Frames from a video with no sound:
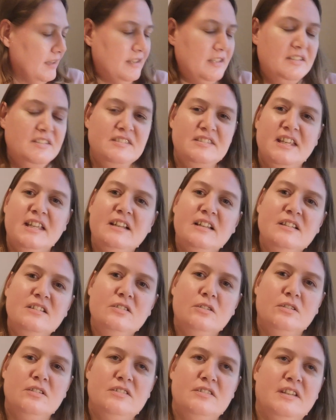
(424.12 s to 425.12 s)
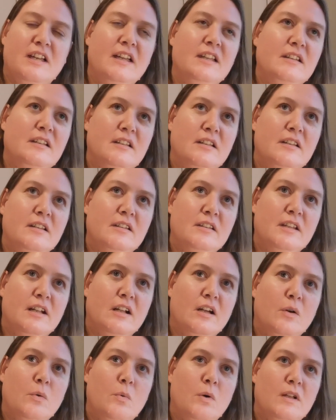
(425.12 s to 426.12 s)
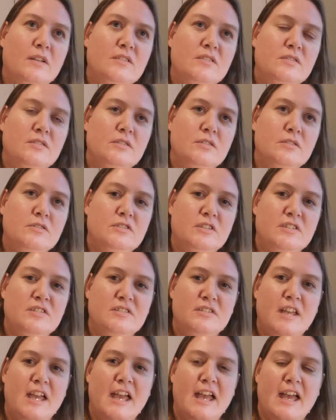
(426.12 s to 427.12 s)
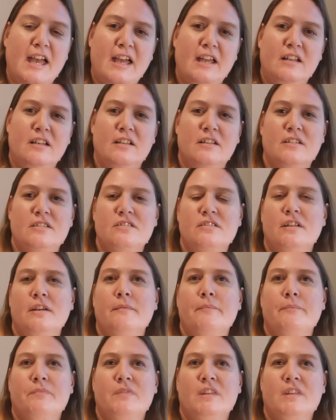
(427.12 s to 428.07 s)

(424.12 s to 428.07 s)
The second container that I want to just add is